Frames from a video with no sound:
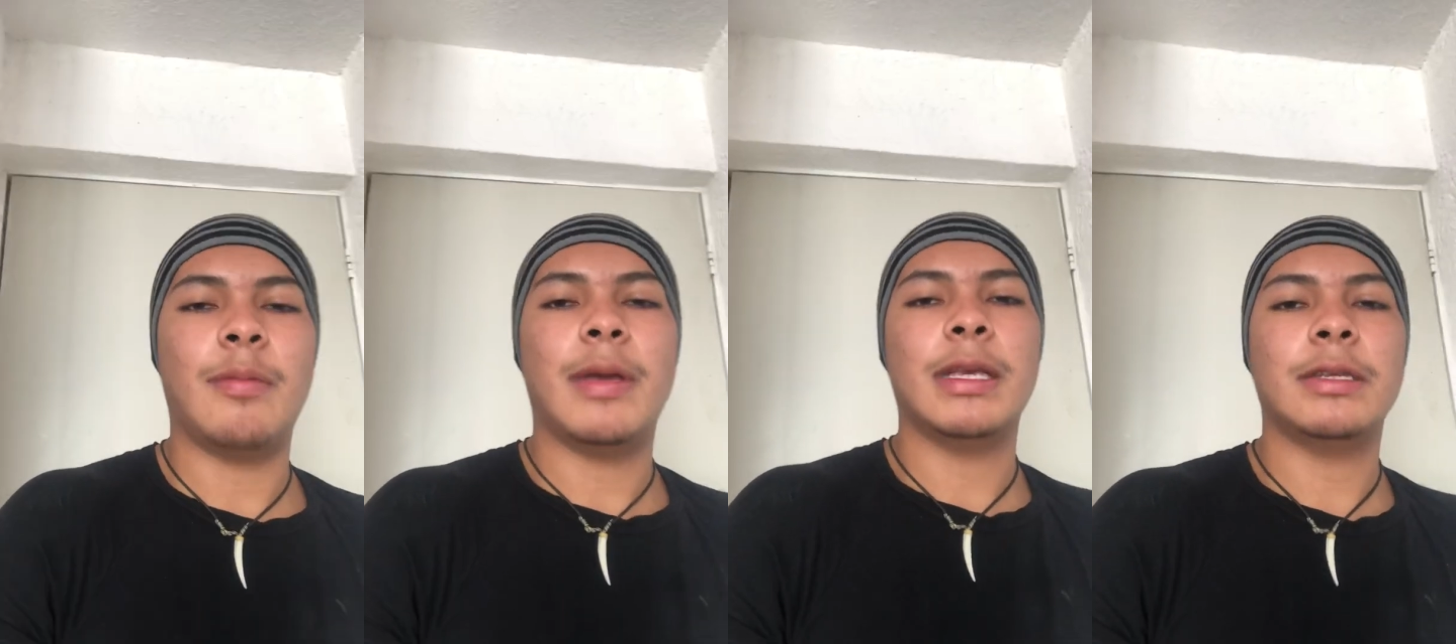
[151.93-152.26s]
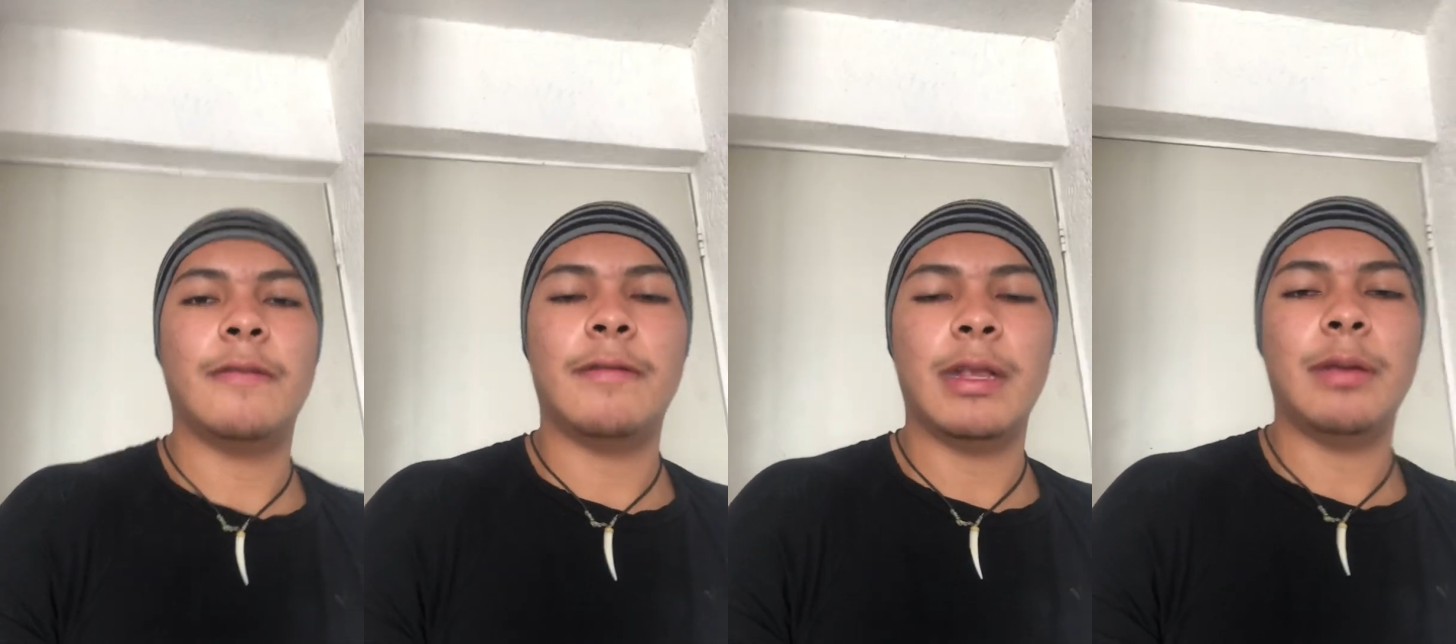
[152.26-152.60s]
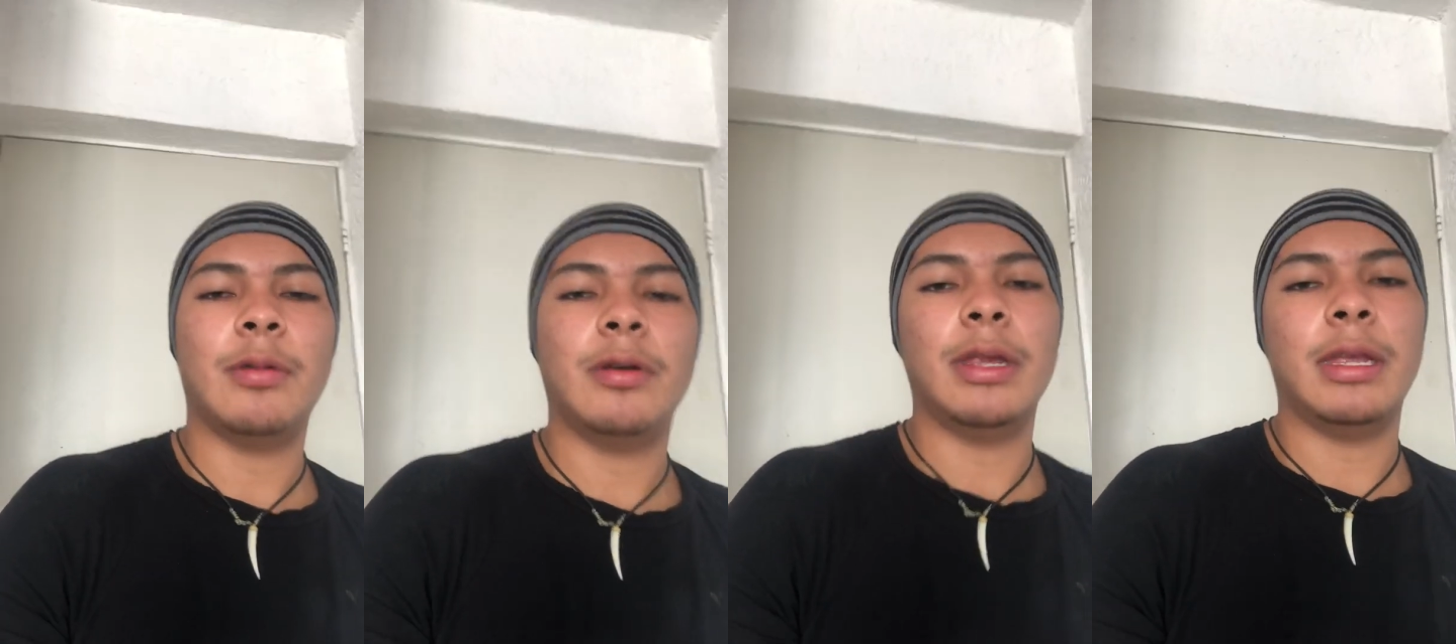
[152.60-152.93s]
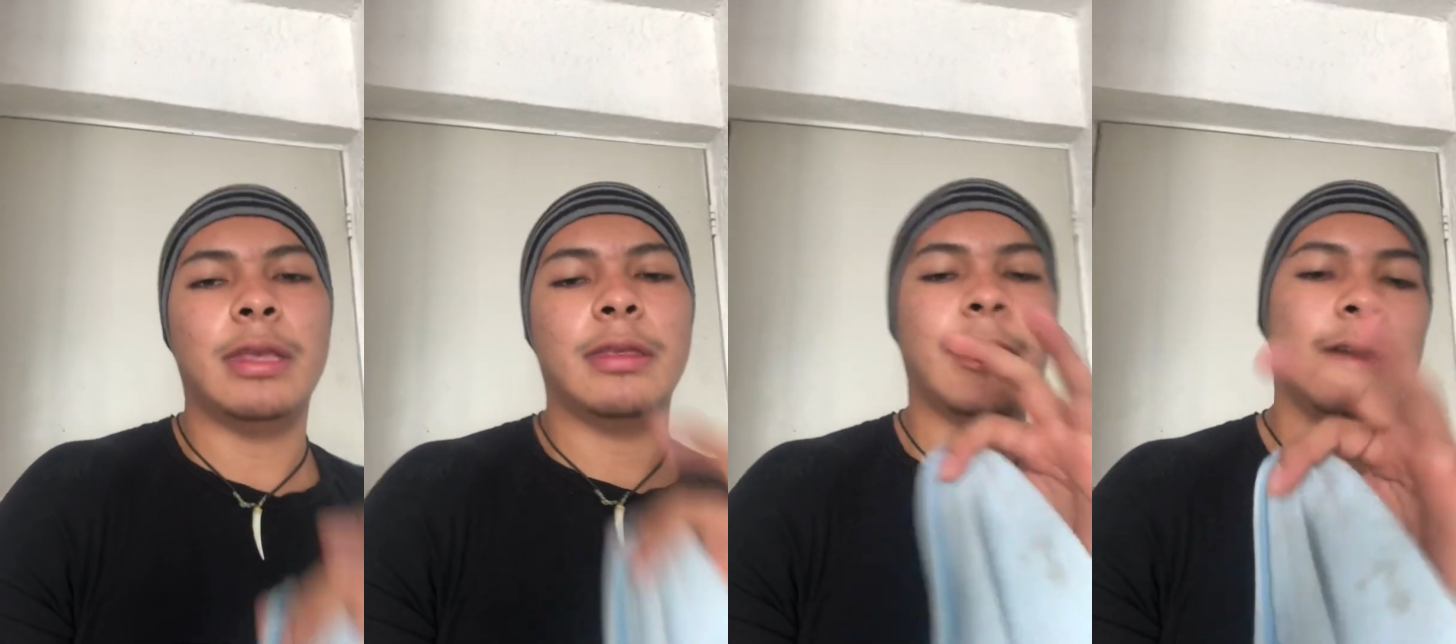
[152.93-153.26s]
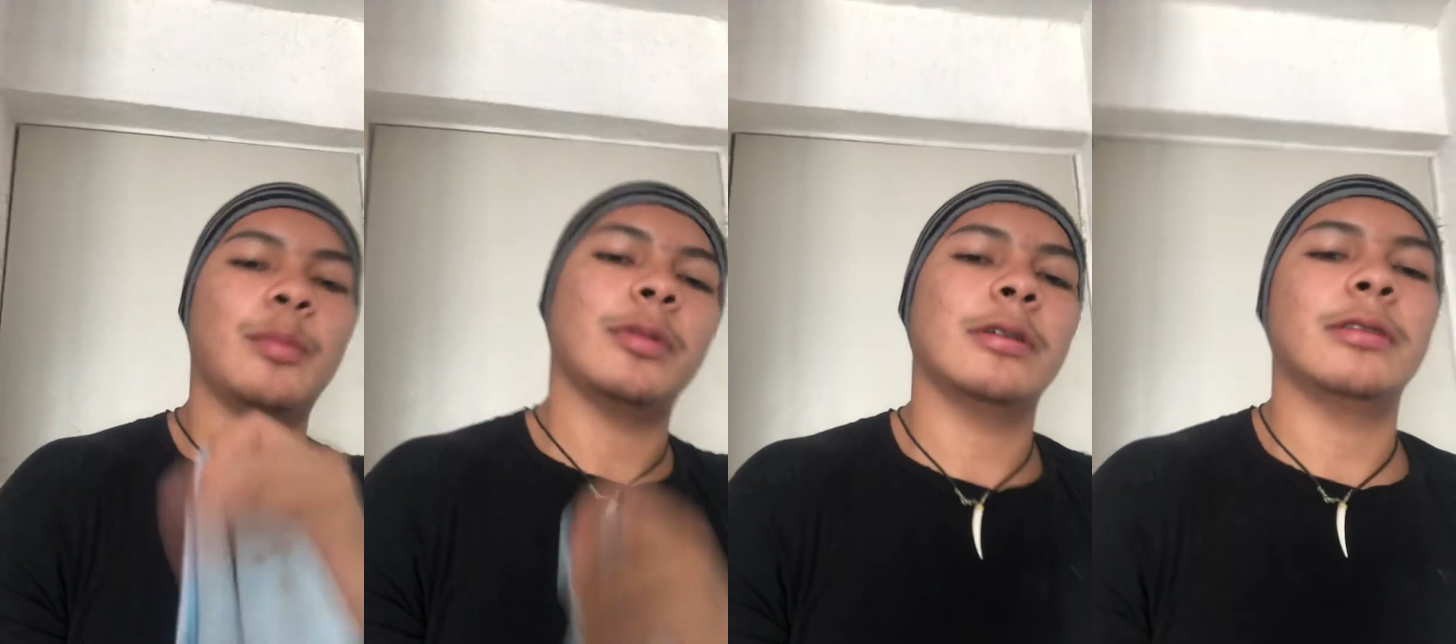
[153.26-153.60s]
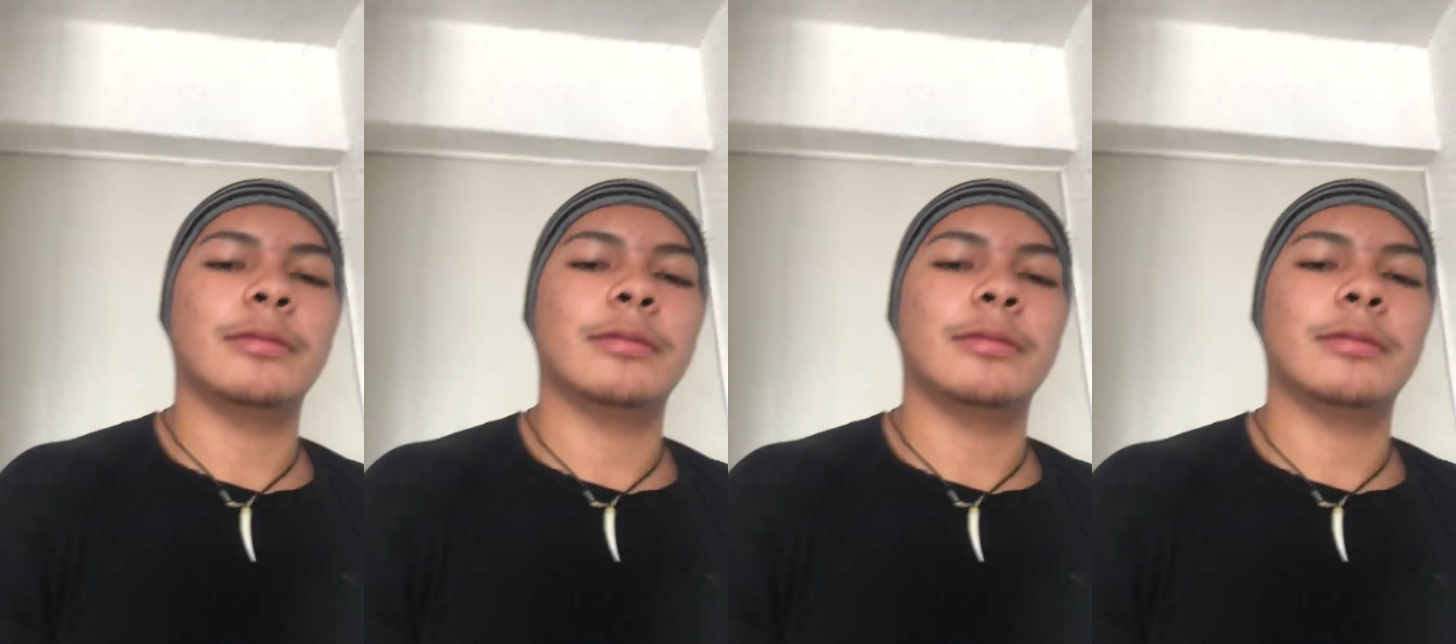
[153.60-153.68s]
best flavoring in the airport.